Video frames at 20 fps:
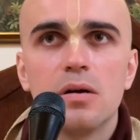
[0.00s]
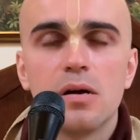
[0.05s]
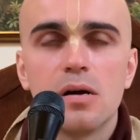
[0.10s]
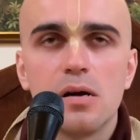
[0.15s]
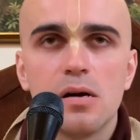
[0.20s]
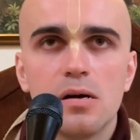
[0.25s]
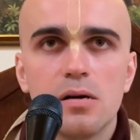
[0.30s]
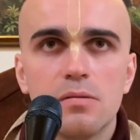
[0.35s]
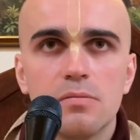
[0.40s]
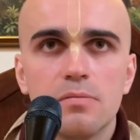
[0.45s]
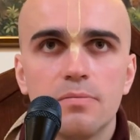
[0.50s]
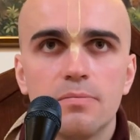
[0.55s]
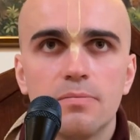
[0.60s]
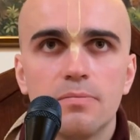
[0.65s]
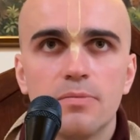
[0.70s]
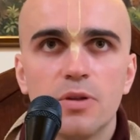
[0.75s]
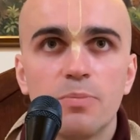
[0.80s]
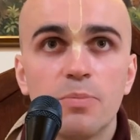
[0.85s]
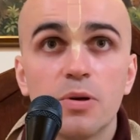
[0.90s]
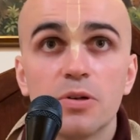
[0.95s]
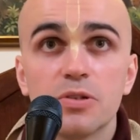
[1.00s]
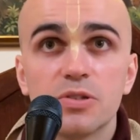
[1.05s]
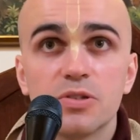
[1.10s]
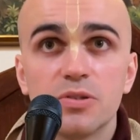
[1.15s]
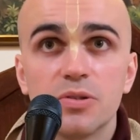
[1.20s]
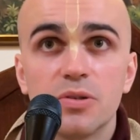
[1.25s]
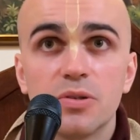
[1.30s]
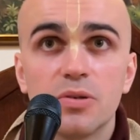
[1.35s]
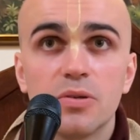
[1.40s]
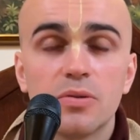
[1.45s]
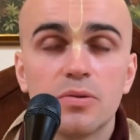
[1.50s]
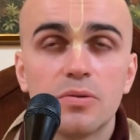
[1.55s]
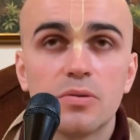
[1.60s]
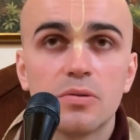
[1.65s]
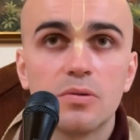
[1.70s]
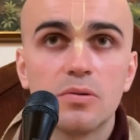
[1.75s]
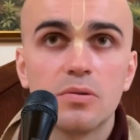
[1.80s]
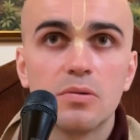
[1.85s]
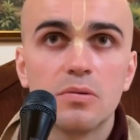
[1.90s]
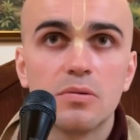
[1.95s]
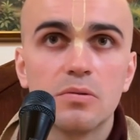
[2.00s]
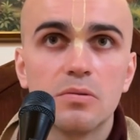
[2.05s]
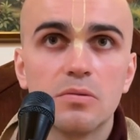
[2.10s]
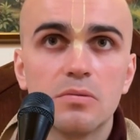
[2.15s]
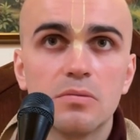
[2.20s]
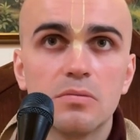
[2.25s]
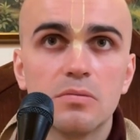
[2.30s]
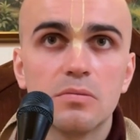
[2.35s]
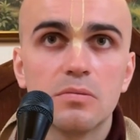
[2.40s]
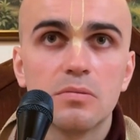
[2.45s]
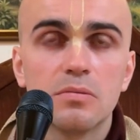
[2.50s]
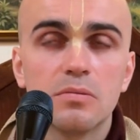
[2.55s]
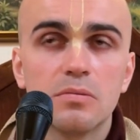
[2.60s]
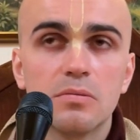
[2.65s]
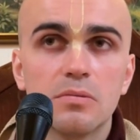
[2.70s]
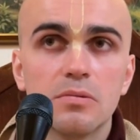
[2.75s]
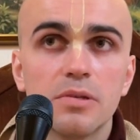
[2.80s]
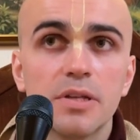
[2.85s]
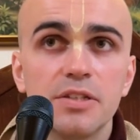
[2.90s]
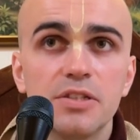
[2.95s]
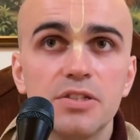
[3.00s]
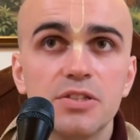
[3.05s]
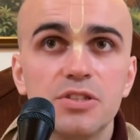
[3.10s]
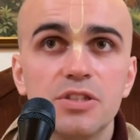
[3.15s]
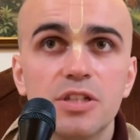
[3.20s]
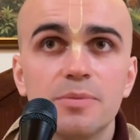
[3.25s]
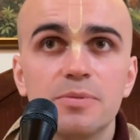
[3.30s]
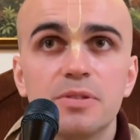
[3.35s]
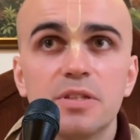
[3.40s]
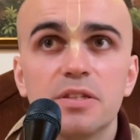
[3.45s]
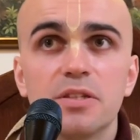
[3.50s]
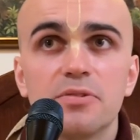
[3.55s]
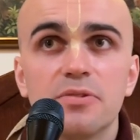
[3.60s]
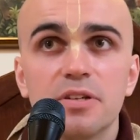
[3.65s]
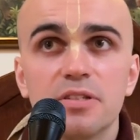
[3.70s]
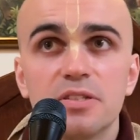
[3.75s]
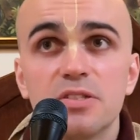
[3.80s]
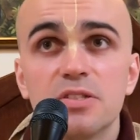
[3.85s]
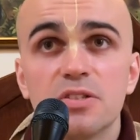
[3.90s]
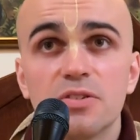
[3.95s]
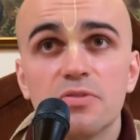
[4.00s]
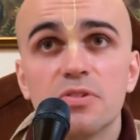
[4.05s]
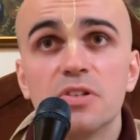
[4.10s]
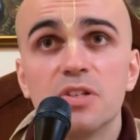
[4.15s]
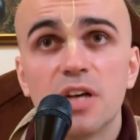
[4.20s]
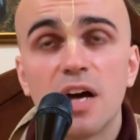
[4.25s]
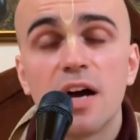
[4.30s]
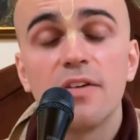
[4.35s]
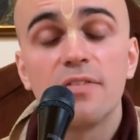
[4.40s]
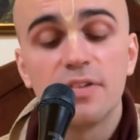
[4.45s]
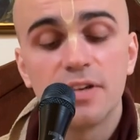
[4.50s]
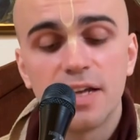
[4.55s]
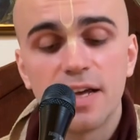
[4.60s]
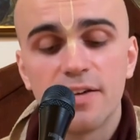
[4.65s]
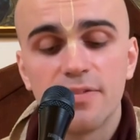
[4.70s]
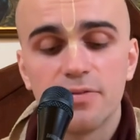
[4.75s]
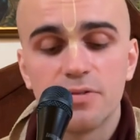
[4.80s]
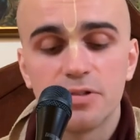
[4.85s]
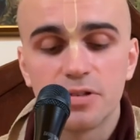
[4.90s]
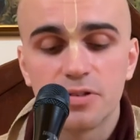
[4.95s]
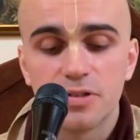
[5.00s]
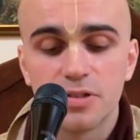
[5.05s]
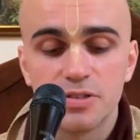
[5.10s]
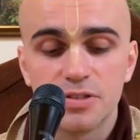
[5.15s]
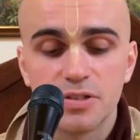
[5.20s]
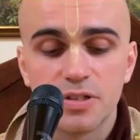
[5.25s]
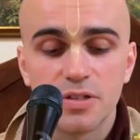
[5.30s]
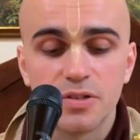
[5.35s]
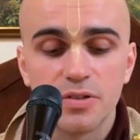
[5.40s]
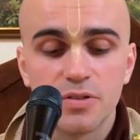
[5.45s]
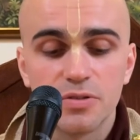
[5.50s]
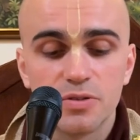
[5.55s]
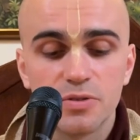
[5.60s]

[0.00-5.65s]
the personal relationships that the residents of Vrindavan have with Krishna.